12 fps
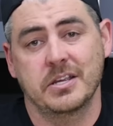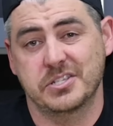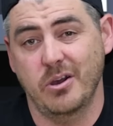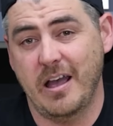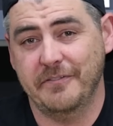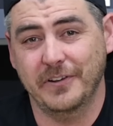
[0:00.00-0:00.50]

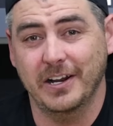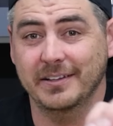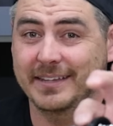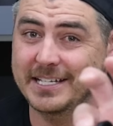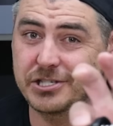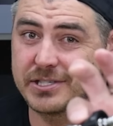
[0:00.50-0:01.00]
So I
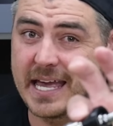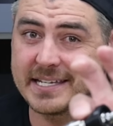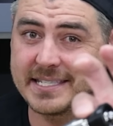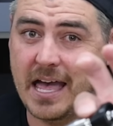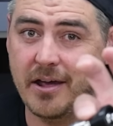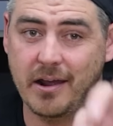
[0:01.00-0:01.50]
figured let's
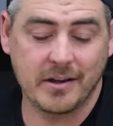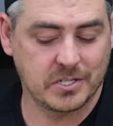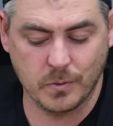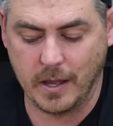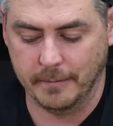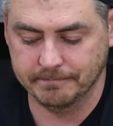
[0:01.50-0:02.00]
test that out
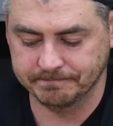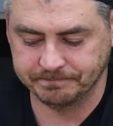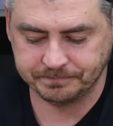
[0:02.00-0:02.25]
as well.